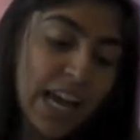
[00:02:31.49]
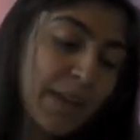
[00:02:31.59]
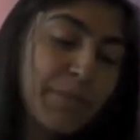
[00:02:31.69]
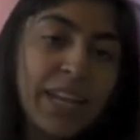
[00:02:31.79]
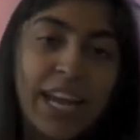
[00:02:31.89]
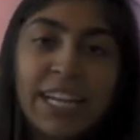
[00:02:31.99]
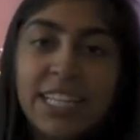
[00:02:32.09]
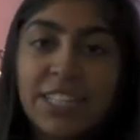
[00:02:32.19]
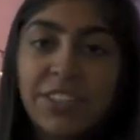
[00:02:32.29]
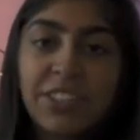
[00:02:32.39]
I mean, I
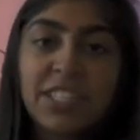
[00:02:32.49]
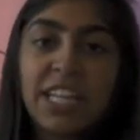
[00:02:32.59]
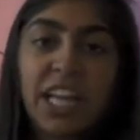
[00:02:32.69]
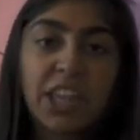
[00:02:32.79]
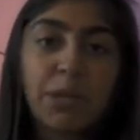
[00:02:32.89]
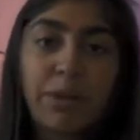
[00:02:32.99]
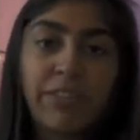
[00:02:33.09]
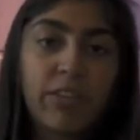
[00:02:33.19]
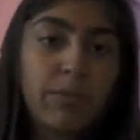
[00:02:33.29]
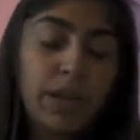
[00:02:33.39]
guess you can say, like, they're my
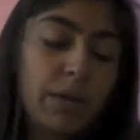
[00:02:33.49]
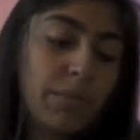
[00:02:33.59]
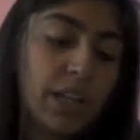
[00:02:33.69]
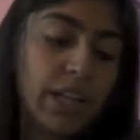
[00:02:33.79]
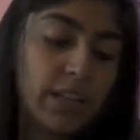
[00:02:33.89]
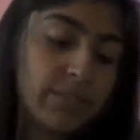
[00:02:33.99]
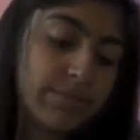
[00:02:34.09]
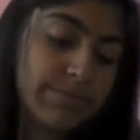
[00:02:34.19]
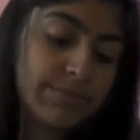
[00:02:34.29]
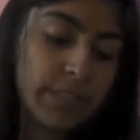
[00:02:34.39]
favorite band, but, like,
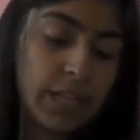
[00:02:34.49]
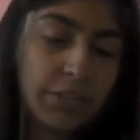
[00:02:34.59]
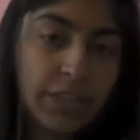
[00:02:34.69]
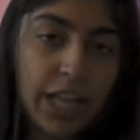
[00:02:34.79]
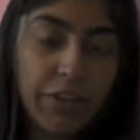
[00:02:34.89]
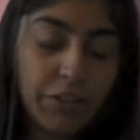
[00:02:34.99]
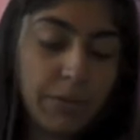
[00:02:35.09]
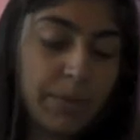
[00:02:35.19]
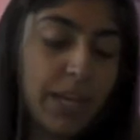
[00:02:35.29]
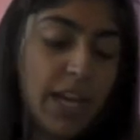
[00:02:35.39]
I don't really have one,
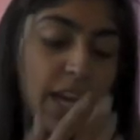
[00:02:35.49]
but...